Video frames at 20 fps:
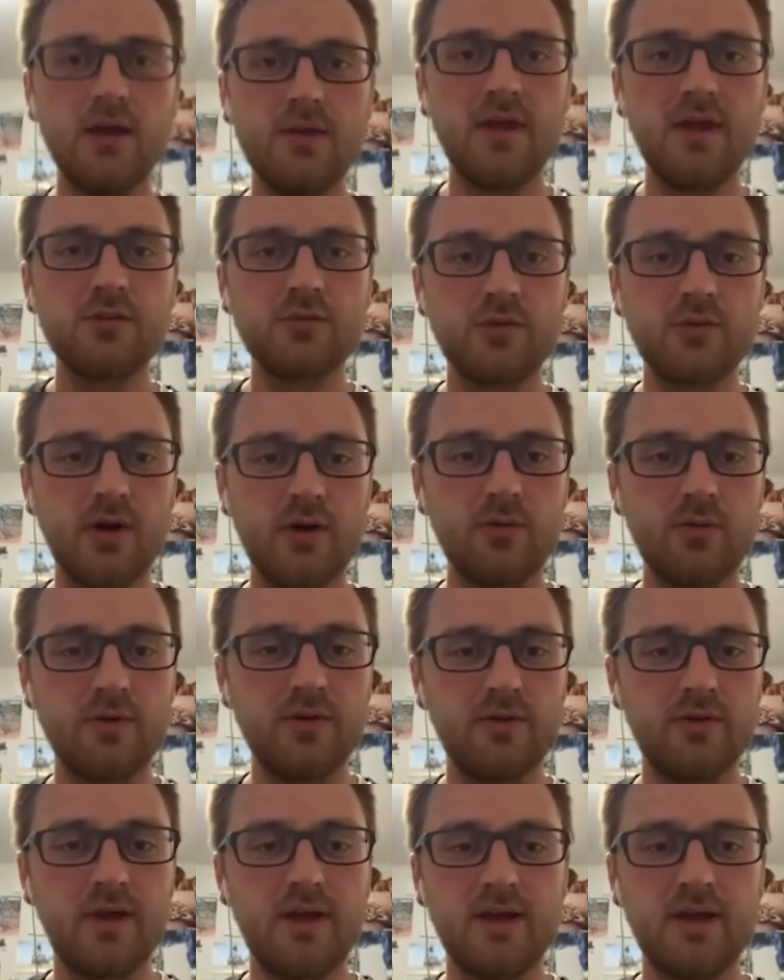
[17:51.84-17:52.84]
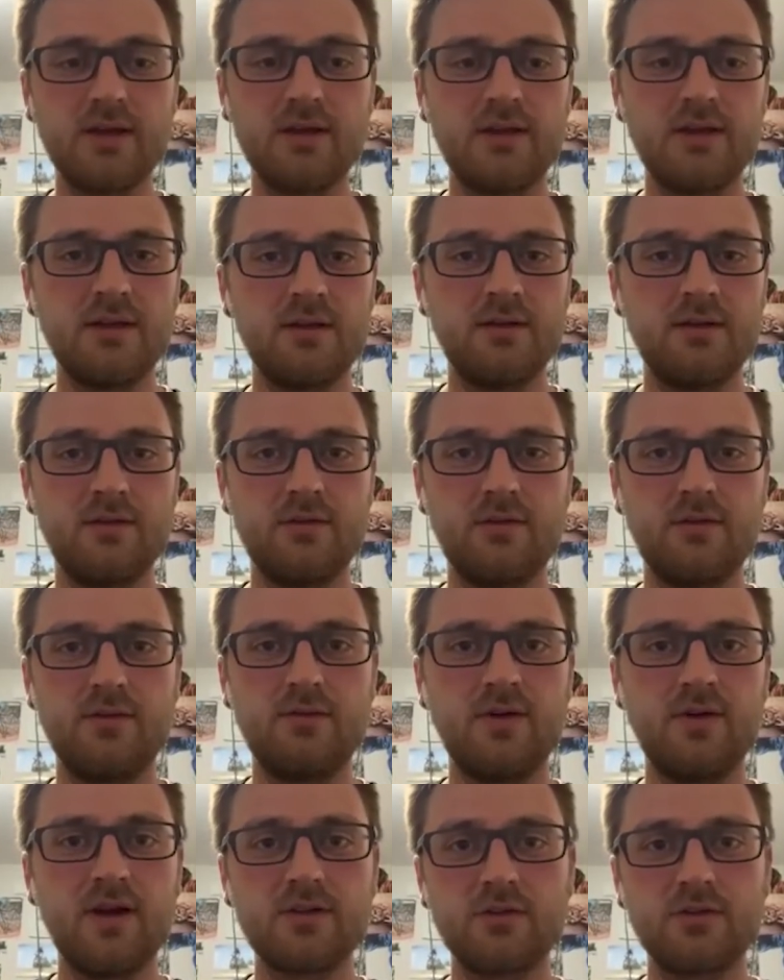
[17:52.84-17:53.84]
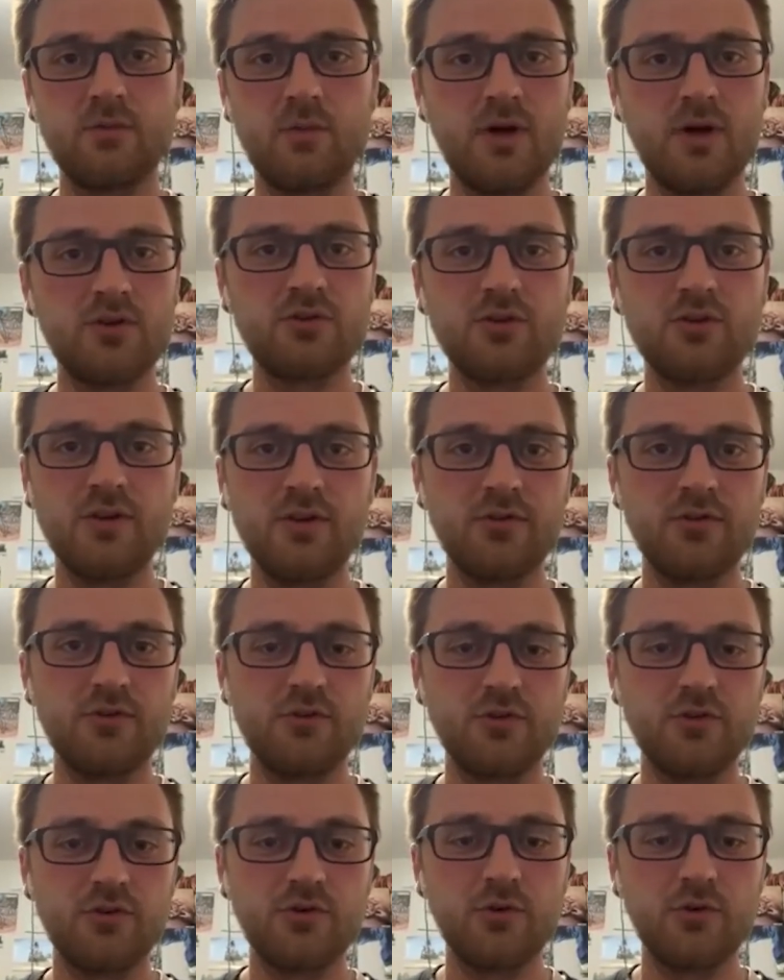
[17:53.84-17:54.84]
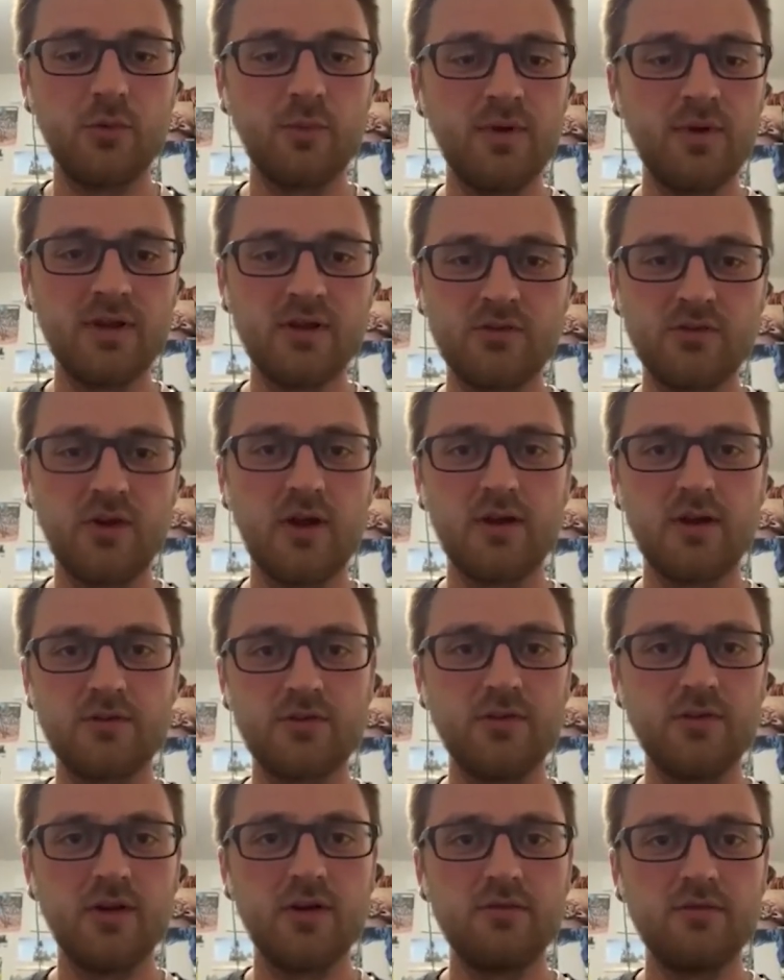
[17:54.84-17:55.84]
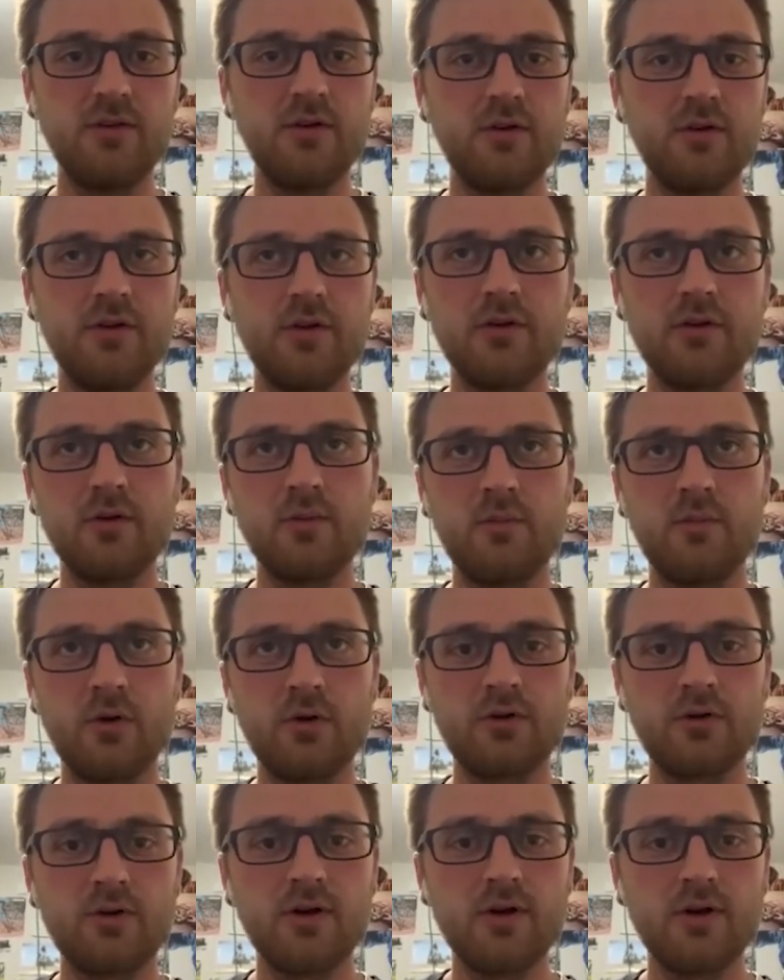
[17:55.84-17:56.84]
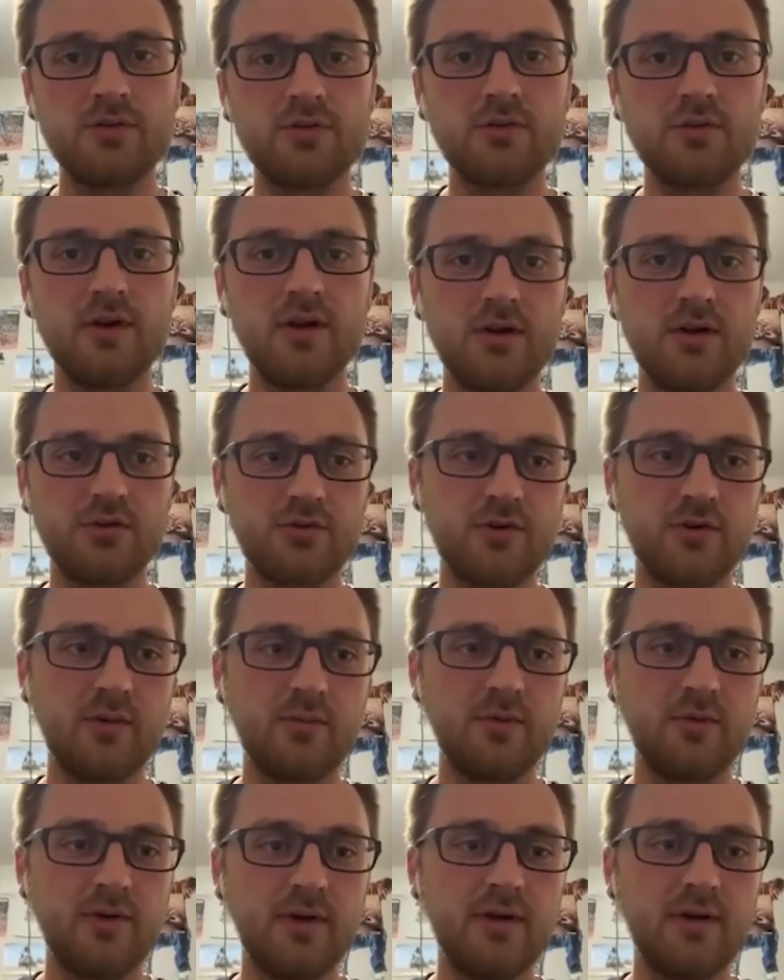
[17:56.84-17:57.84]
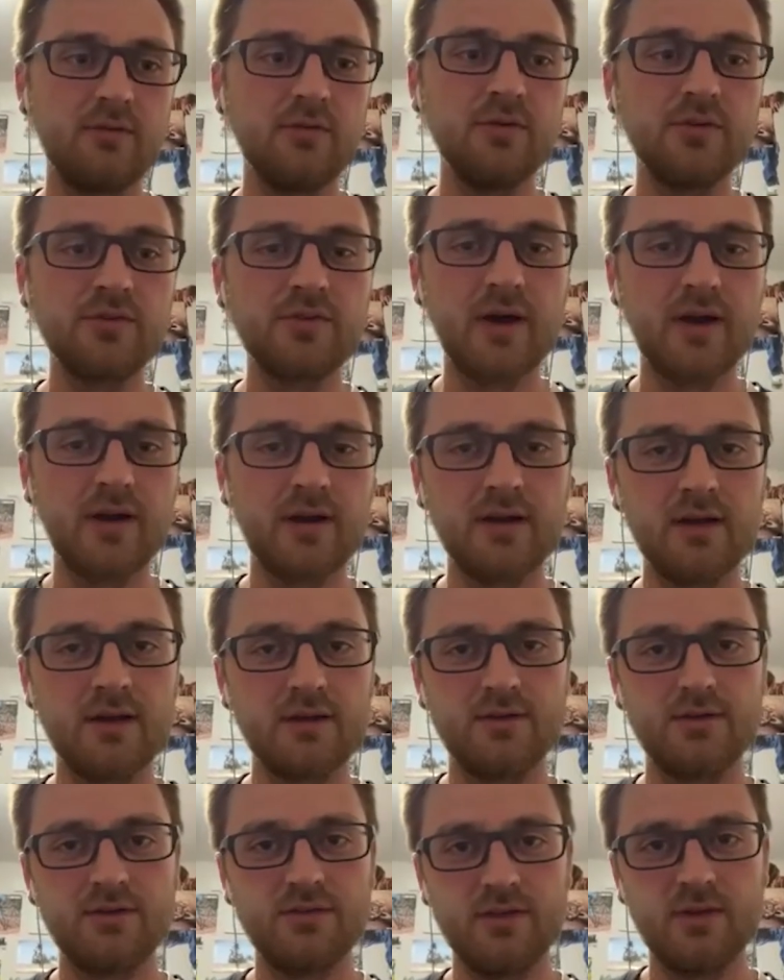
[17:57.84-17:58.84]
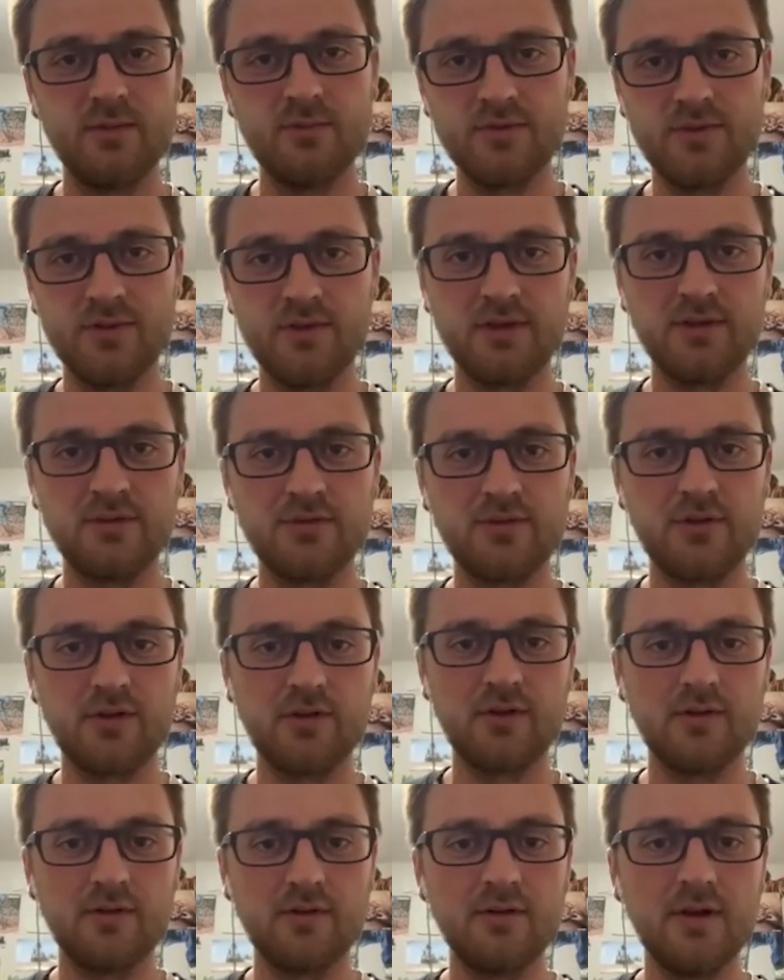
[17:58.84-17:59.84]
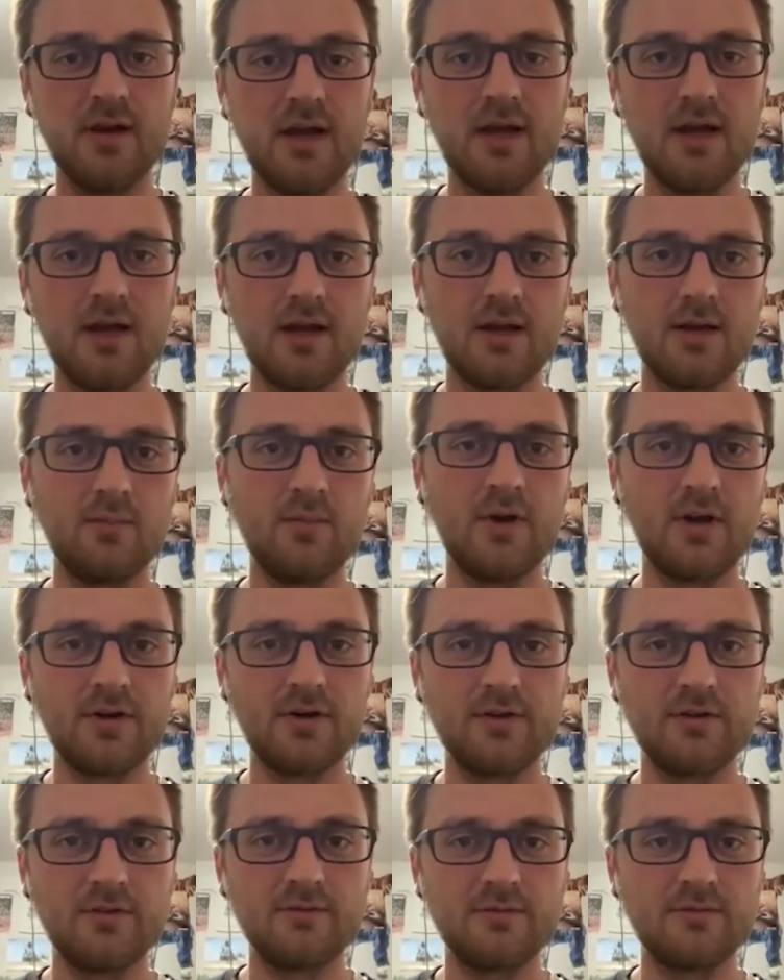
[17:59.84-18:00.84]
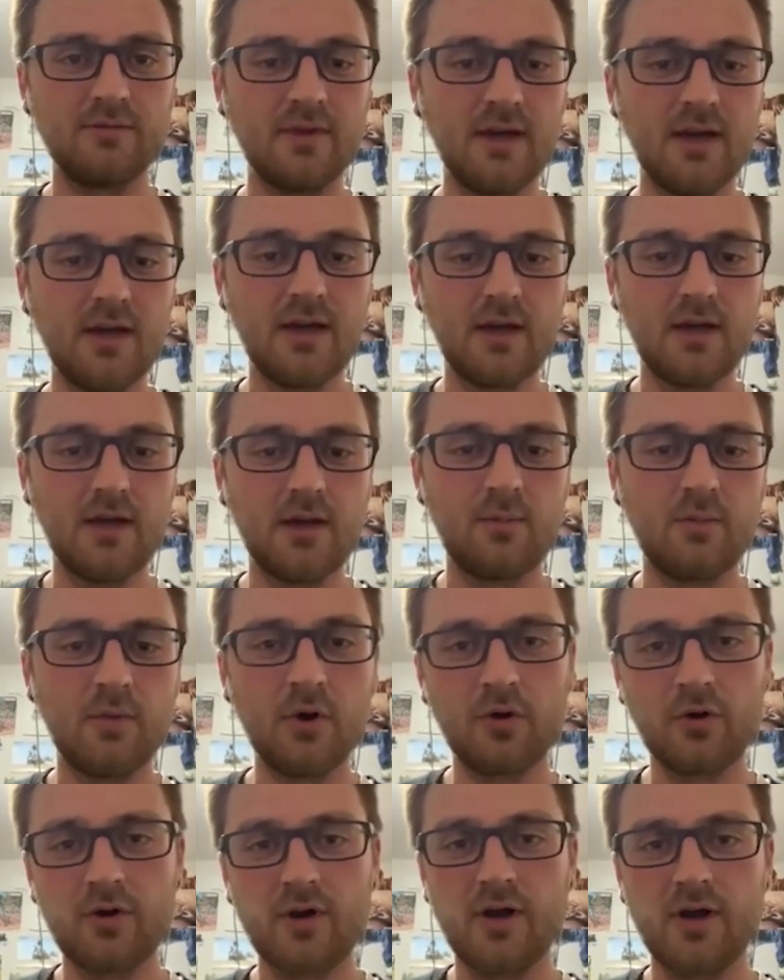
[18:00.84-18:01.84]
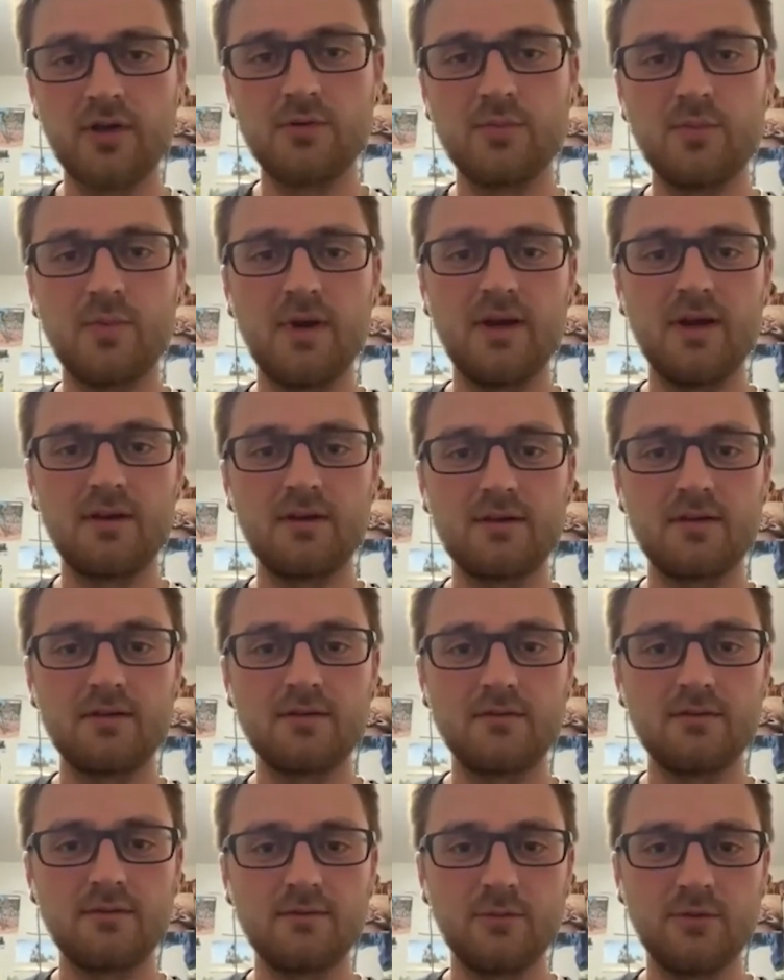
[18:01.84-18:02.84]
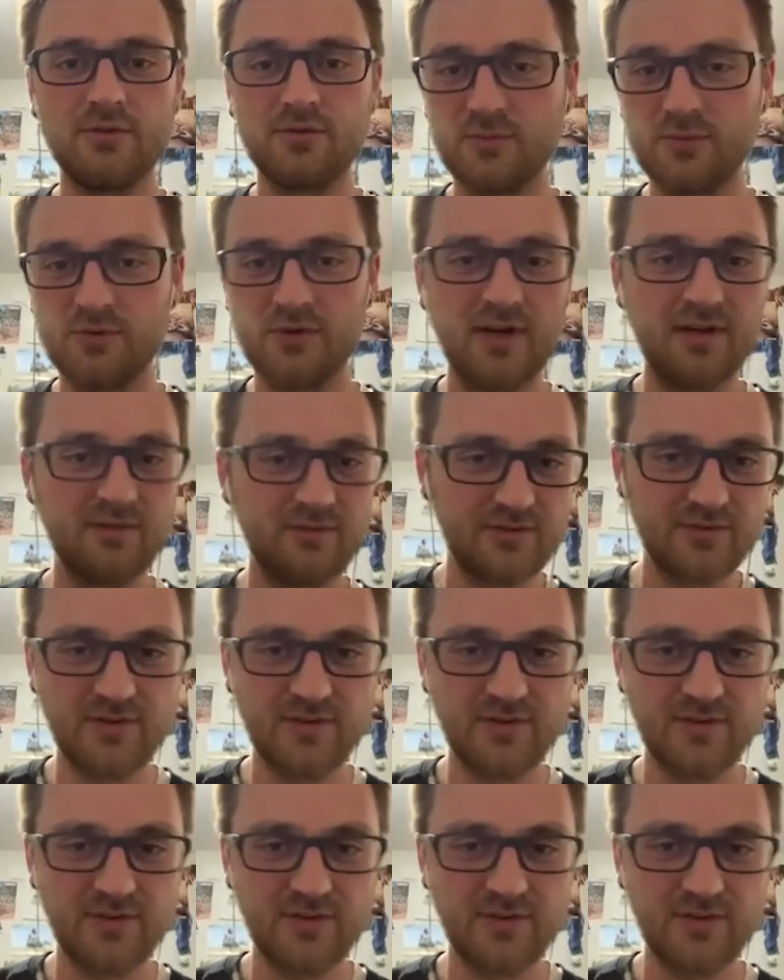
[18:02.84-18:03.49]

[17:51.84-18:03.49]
that's what I really like. And then the fact of watching is there's just so many exotic stuff. You know, you go to a motocross or a hare scramble, everyone's kind of got the same thing. It's all a modern motocross bike with some graphics